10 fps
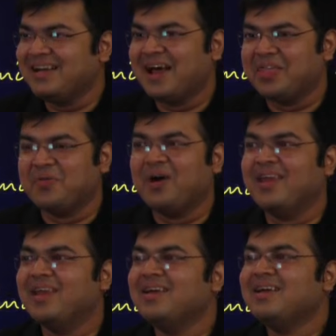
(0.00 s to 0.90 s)
another
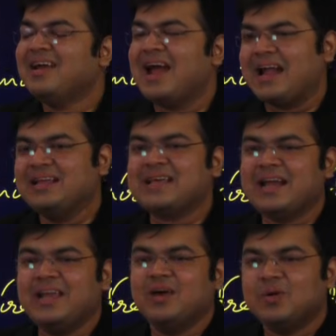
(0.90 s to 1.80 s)
one. And his
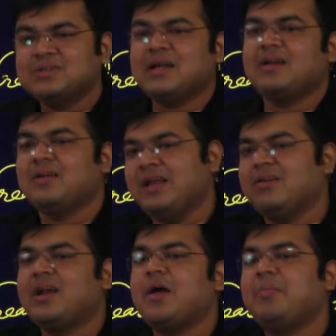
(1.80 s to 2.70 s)
idea was that in
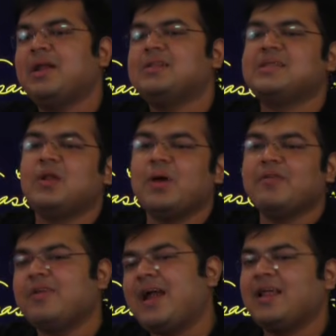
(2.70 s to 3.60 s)
retirement, I'll sell
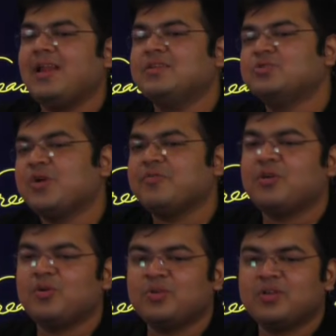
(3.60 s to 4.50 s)
one flat, I'll enjoy for
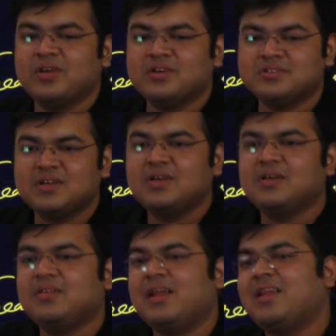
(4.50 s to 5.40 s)
2-3 years.
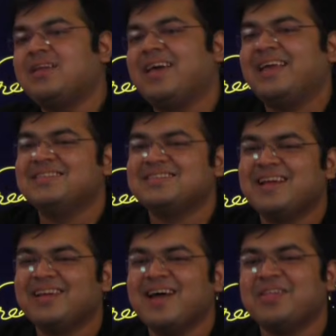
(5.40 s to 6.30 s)
Then I'll again
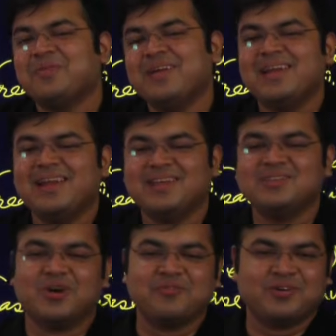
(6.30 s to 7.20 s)
sell another one and I'll
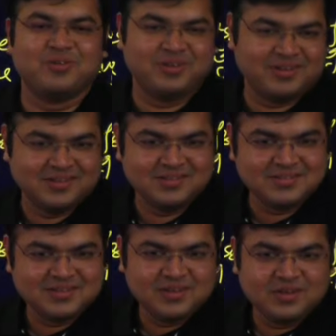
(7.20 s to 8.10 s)
enjoy for 2-3 years.
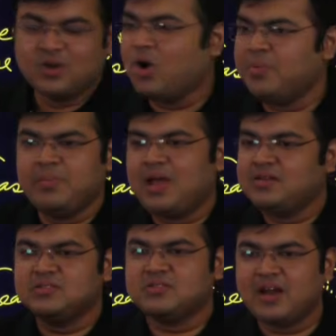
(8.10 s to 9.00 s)
Or maybe I'll
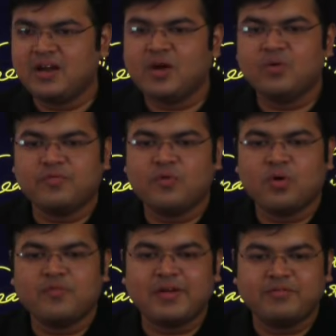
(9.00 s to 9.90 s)
just rent it out 4
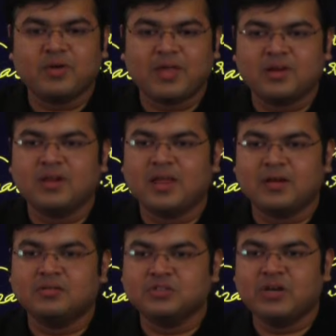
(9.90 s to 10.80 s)
or 5 together and
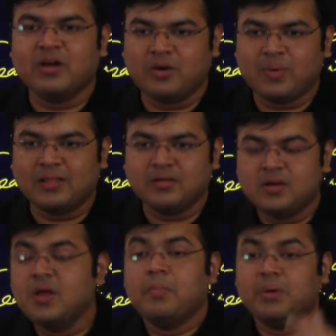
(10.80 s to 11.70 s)
then generate wealth.
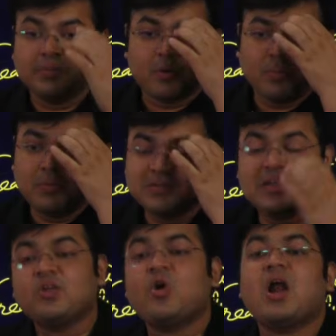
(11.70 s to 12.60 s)
But the problem is
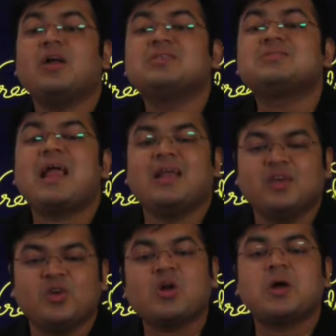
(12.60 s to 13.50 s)
that you're not understanding,
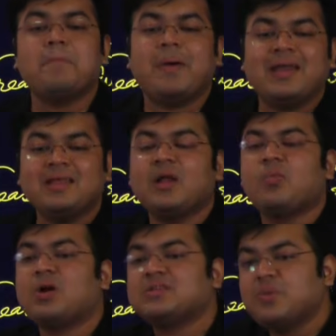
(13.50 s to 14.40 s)
you're not comparing that
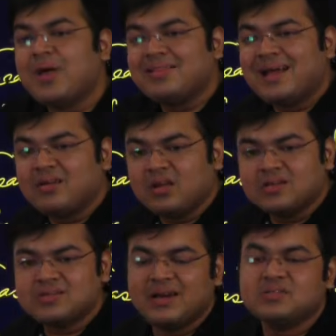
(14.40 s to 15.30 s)
what is the wealth that real
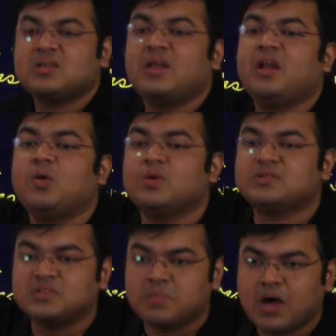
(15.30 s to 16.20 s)
estate is creating
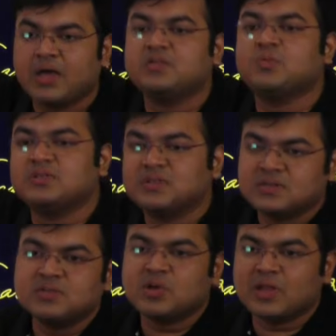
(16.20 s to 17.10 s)
versus markets versus
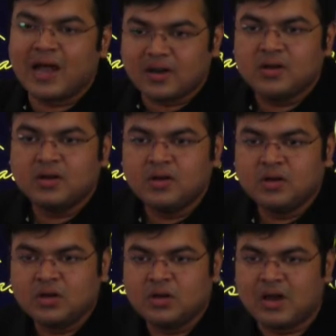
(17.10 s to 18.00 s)
this or that.
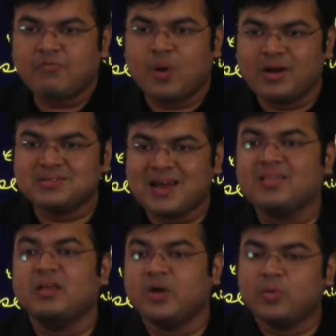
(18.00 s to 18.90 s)
You'll have to
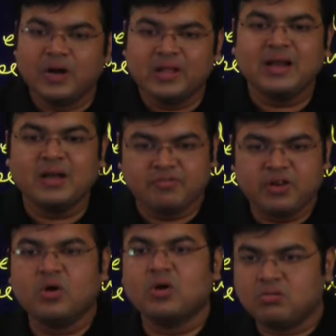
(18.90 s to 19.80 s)
understand the liquidity that
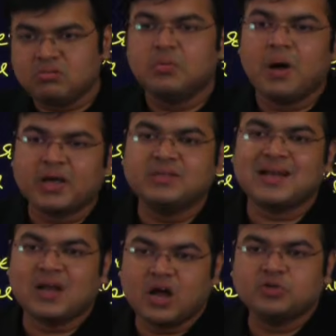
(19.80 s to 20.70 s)
Nifty or the markets
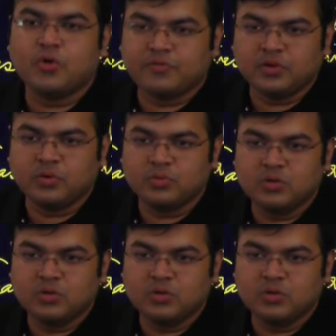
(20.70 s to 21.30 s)
at large offer you.